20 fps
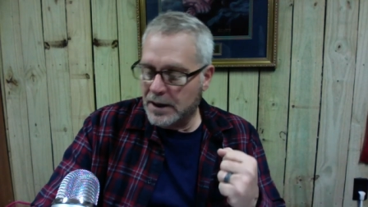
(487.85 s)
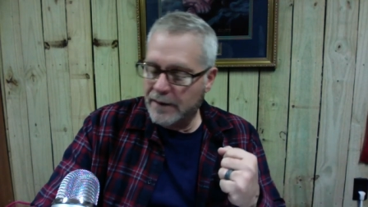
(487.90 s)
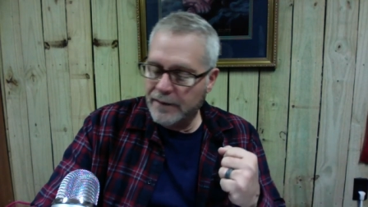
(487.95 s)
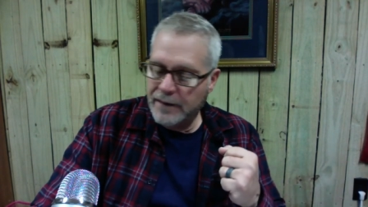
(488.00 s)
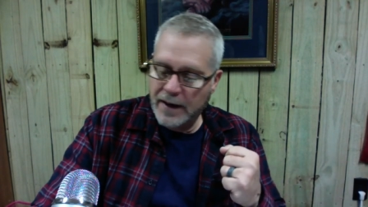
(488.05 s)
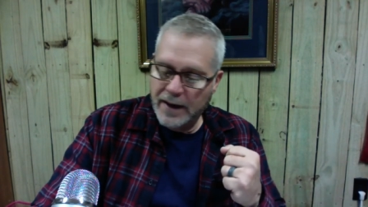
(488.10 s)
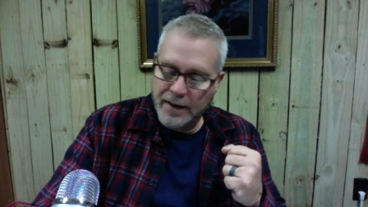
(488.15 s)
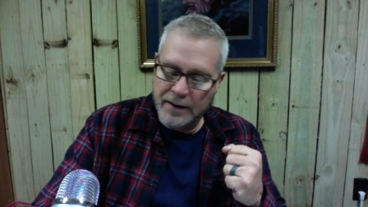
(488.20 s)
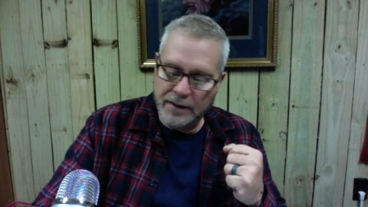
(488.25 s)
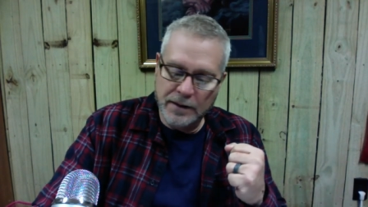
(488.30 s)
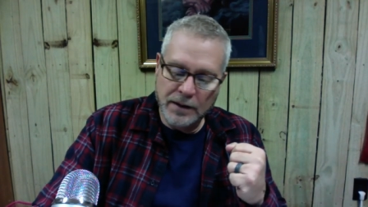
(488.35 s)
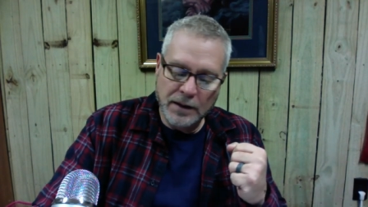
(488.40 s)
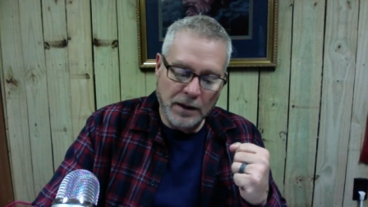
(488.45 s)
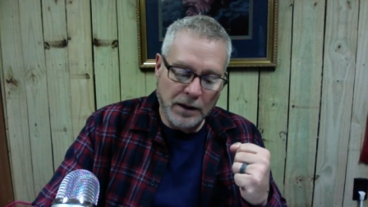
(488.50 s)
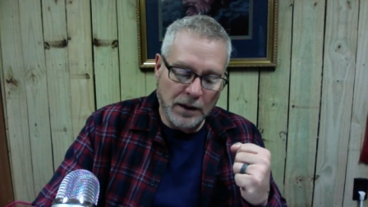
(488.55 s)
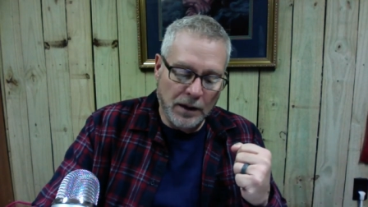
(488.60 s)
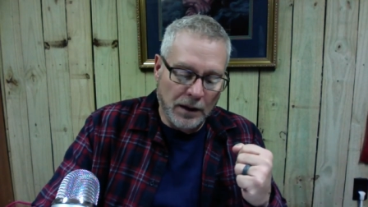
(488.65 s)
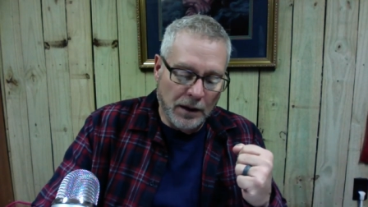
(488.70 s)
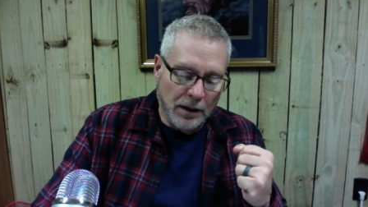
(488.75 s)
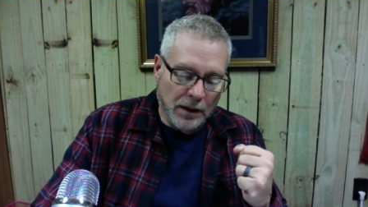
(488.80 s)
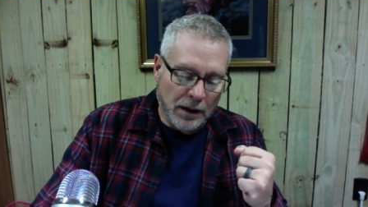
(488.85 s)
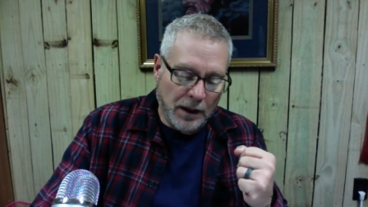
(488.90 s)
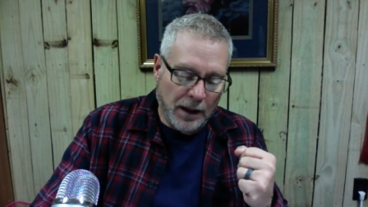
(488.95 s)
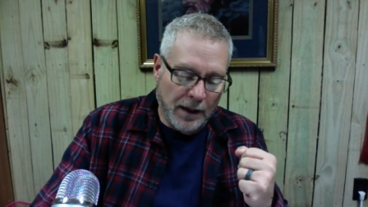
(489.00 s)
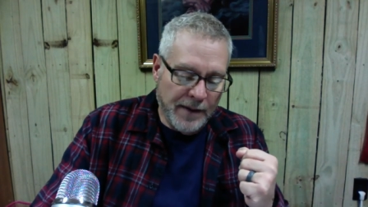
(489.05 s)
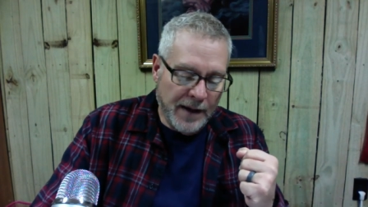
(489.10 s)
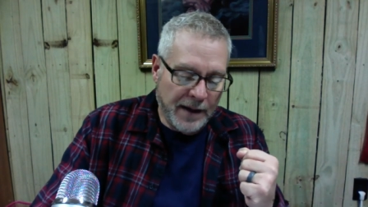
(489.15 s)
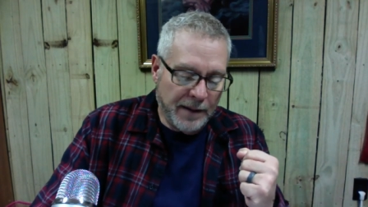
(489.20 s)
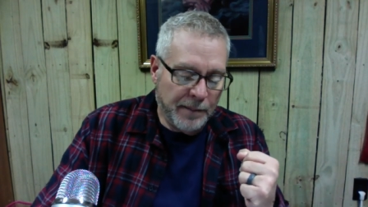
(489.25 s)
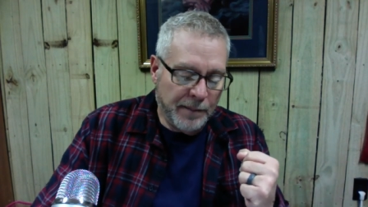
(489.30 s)
I've had
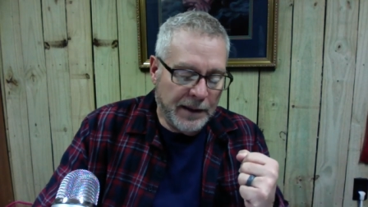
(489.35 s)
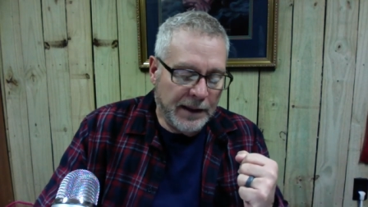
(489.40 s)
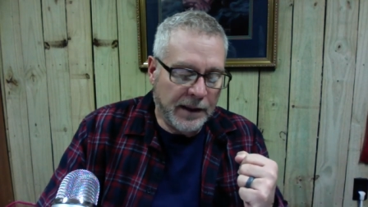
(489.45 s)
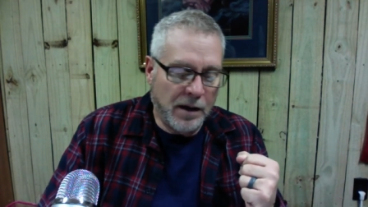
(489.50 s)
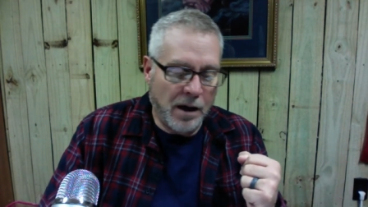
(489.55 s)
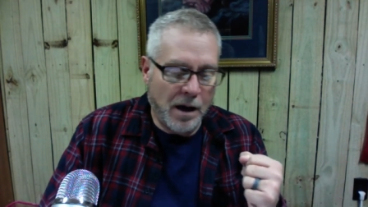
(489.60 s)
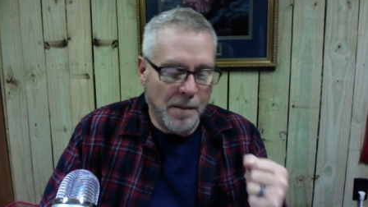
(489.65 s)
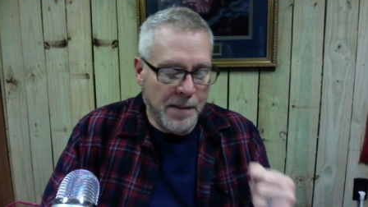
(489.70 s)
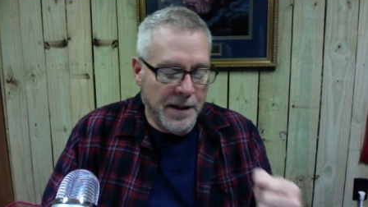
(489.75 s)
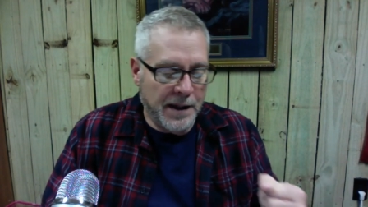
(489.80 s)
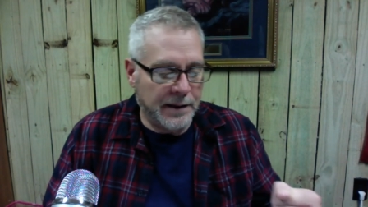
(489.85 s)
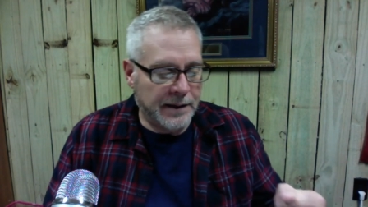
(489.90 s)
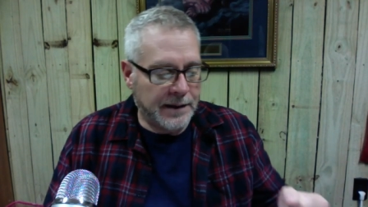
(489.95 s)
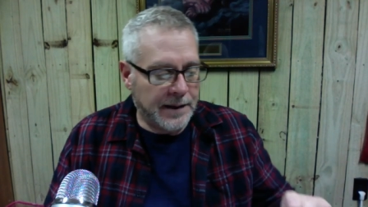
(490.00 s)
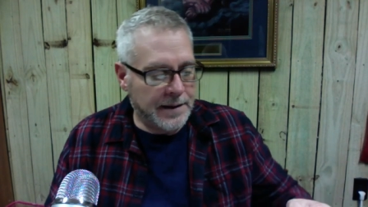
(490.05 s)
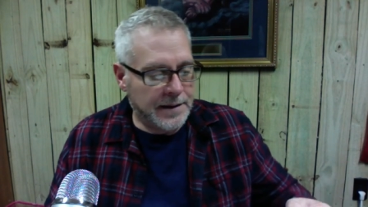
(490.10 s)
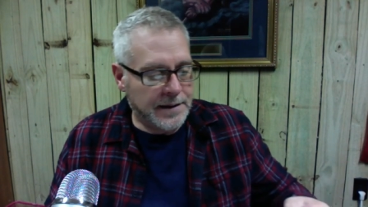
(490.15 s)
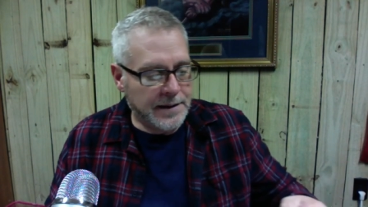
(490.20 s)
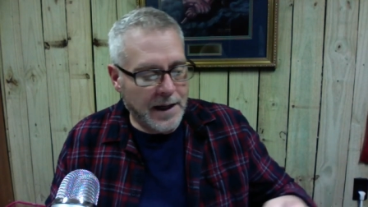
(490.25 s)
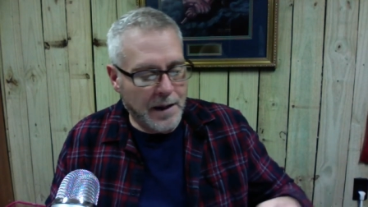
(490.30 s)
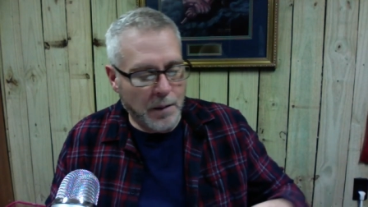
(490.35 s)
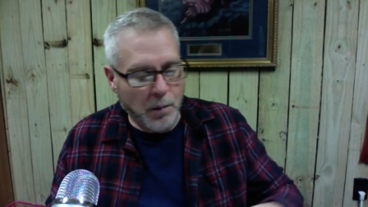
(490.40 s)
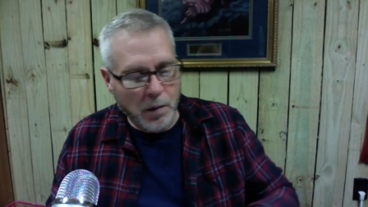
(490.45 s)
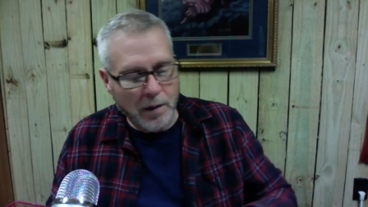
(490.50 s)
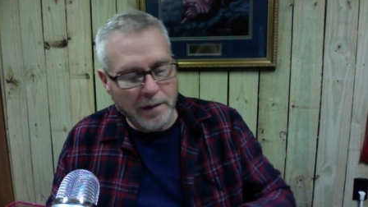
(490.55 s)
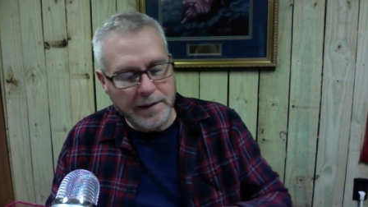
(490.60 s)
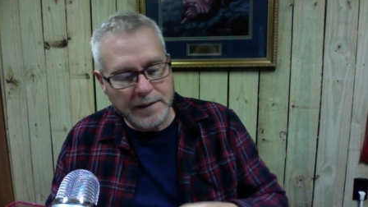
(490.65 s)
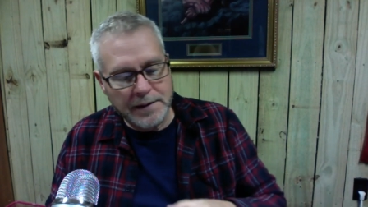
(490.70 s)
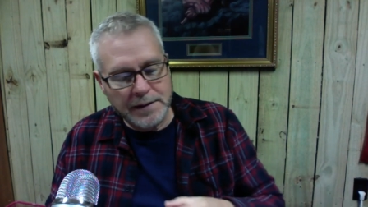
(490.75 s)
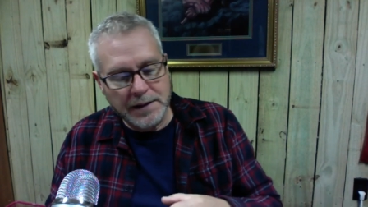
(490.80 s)
many comment and say,
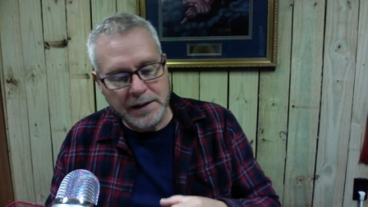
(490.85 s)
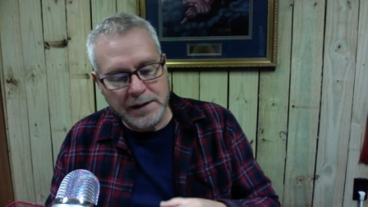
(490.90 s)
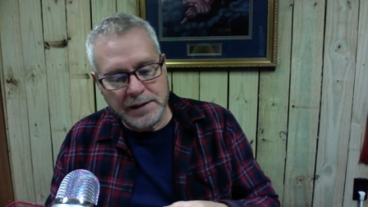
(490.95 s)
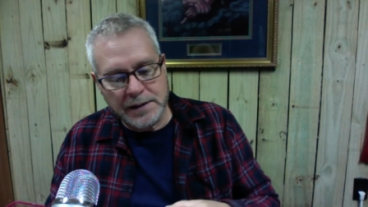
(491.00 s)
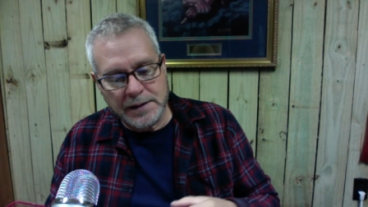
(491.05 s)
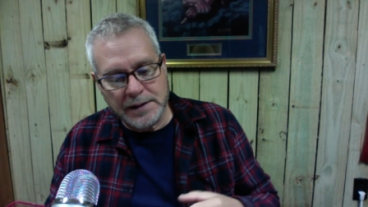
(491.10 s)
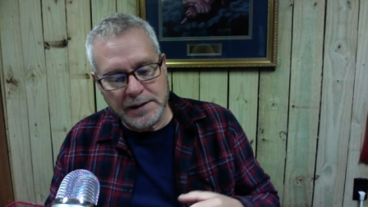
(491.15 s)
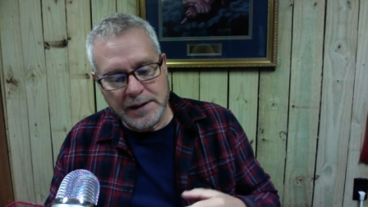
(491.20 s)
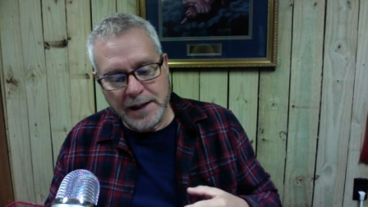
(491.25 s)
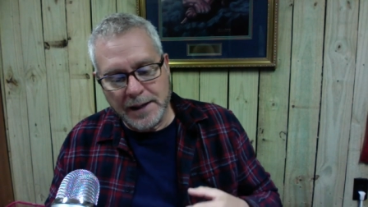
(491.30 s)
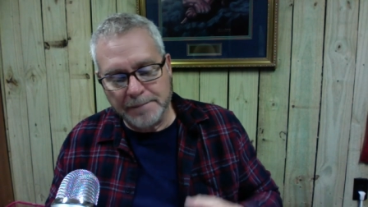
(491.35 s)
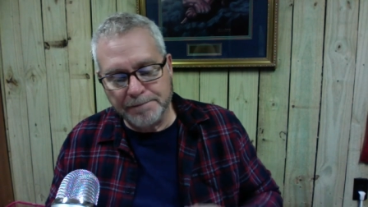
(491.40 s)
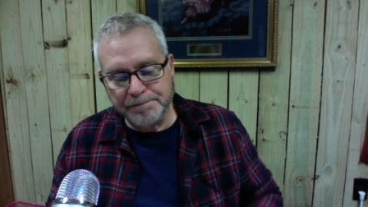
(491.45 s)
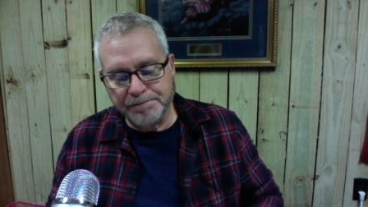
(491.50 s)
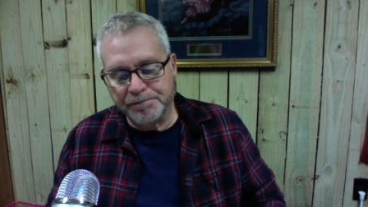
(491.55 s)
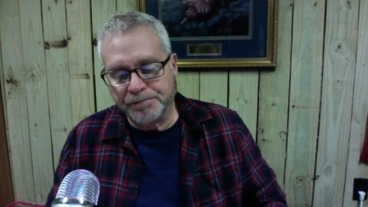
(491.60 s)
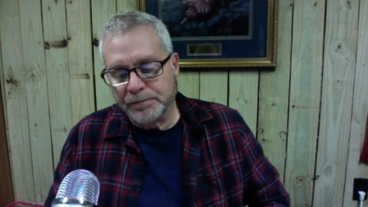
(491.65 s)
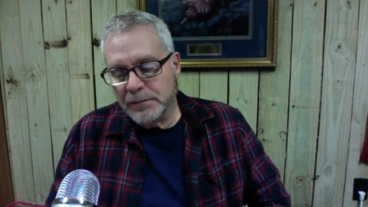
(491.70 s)
well, this is a